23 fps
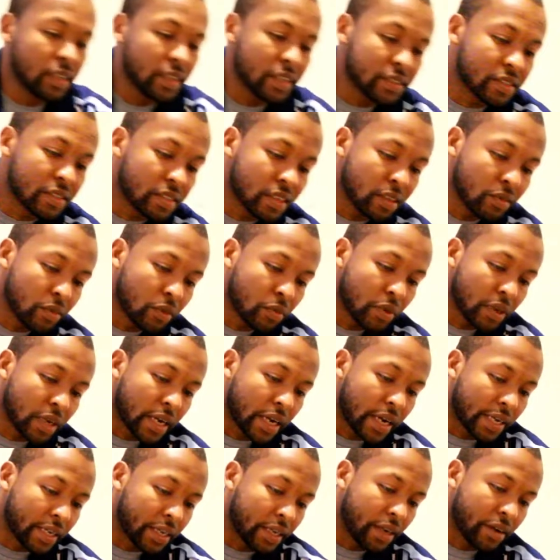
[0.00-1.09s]
Let's see
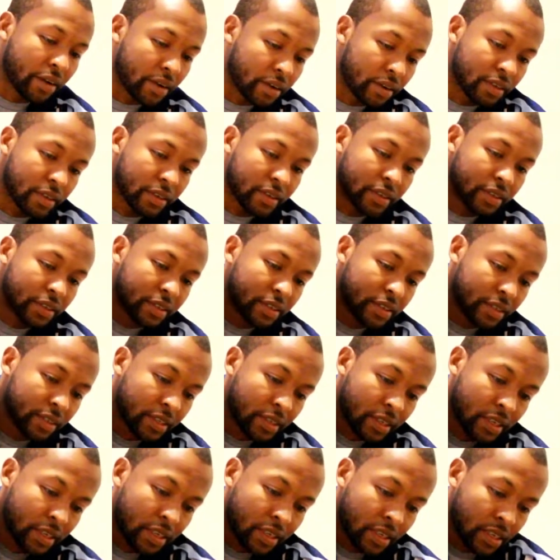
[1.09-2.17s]
got here.
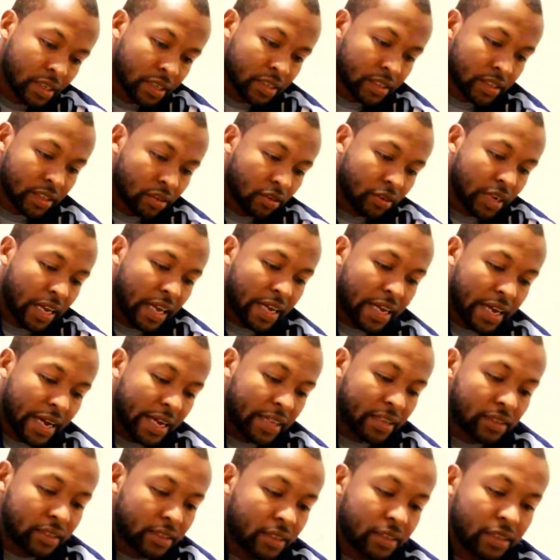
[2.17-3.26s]
So that I
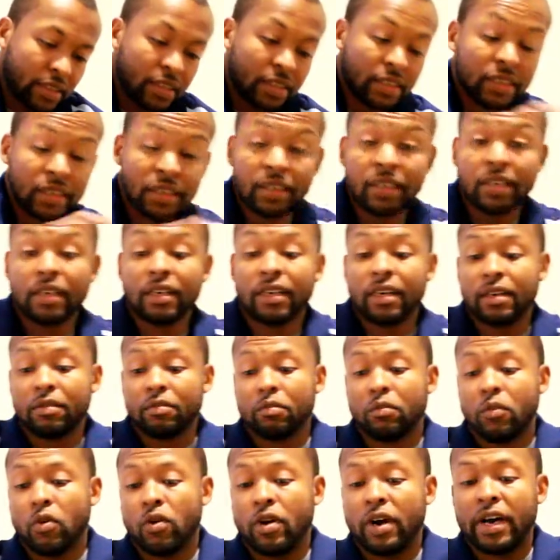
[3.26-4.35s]

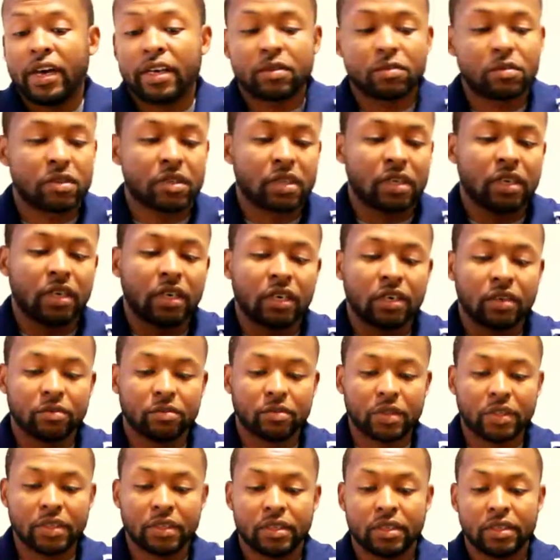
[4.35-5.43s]
got more items to
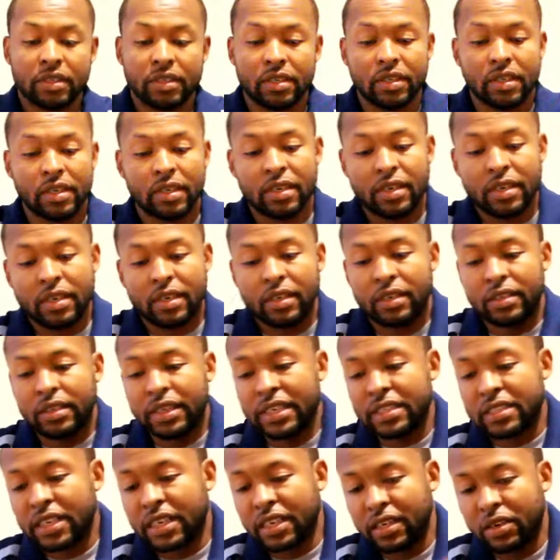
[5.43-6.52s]
come. And
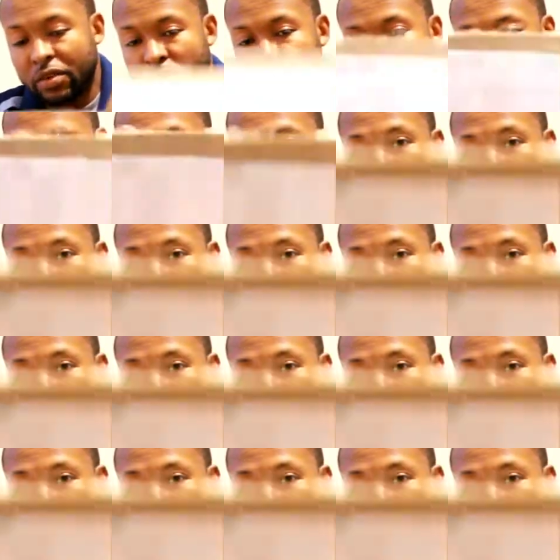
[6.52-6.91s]
as they come